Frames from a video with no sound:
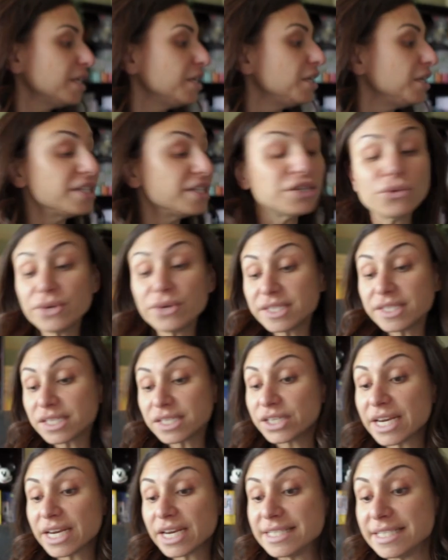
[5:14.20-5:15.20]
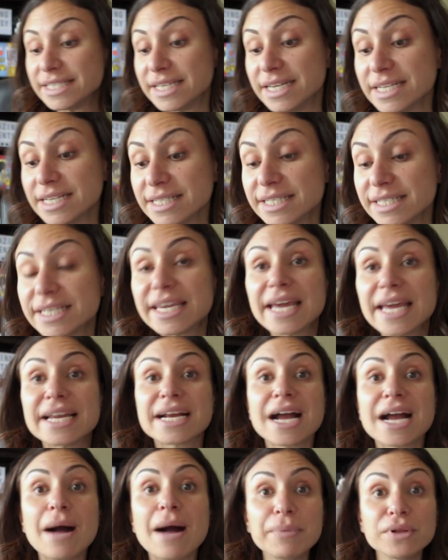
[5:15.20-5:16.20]
it's always a good idea to get a
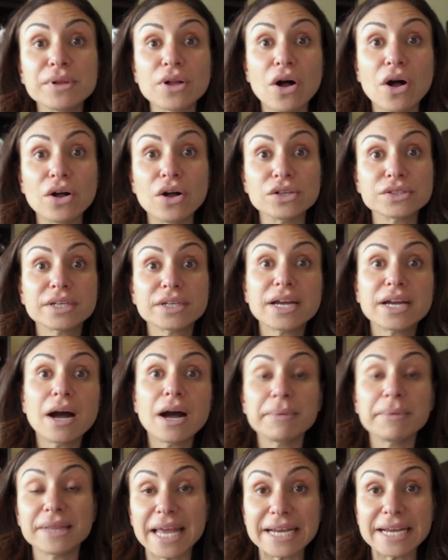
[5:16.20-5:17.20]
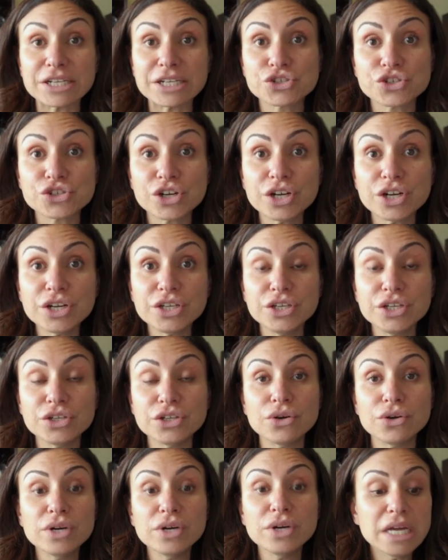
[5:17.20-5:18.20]
couple a couple extra. You
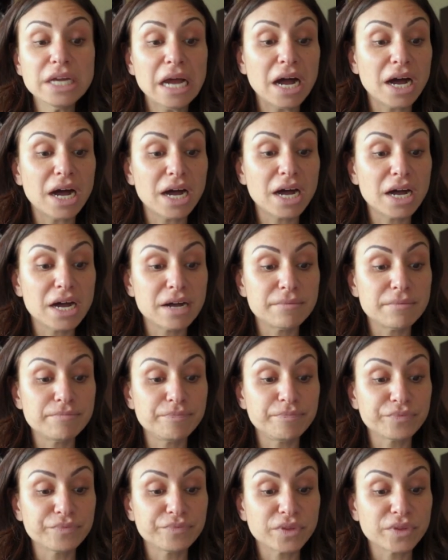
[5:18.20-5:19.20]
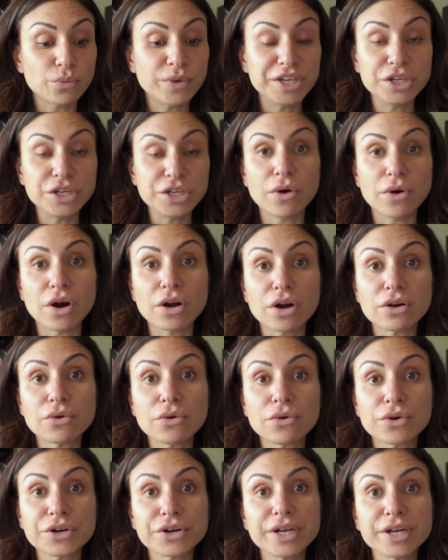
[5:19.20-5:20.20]
know, um, when you are
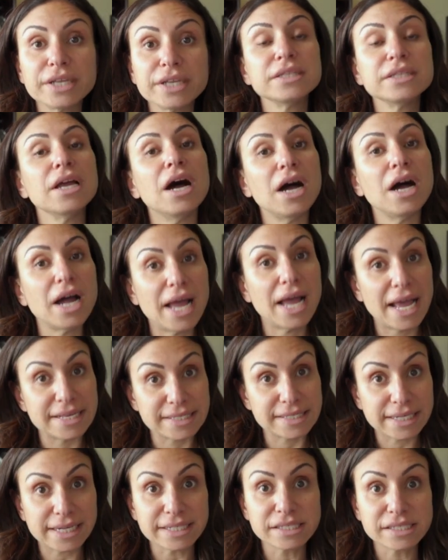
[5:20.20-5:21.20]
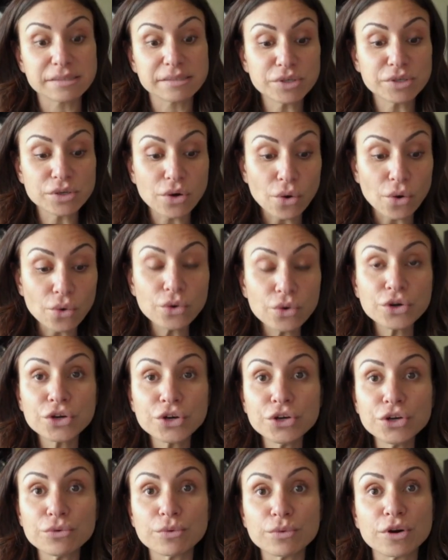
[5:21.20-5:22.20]
ordering uh, as a customer, order
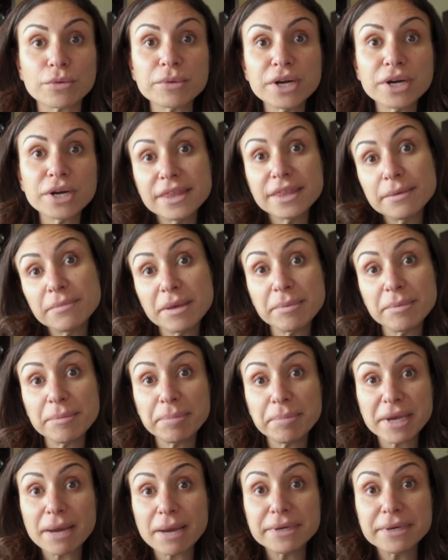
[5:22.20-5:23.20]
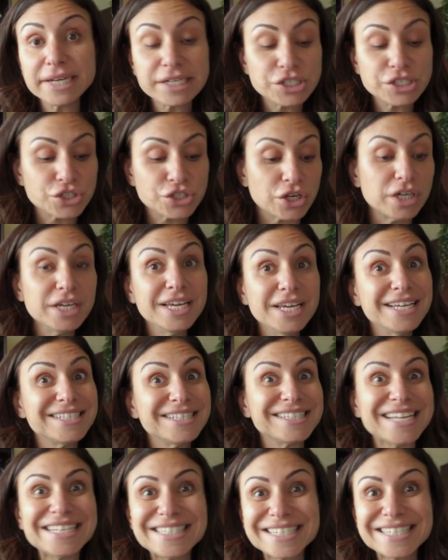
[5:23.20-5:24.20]
your warmer and then maybe pick up an extra. It's
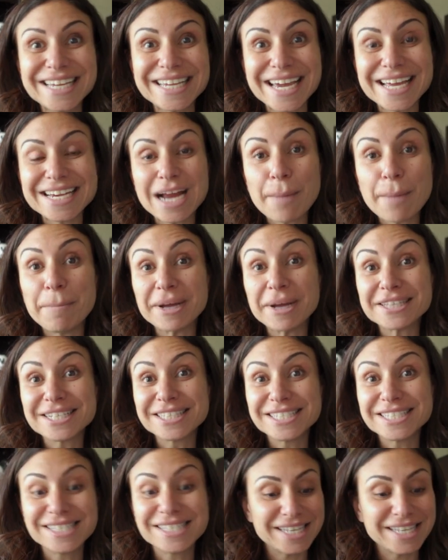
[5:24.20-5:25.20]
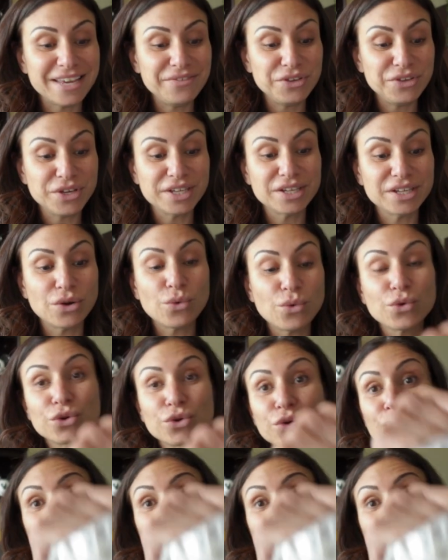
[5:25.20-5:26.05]
nice to get a bundle and save. You can order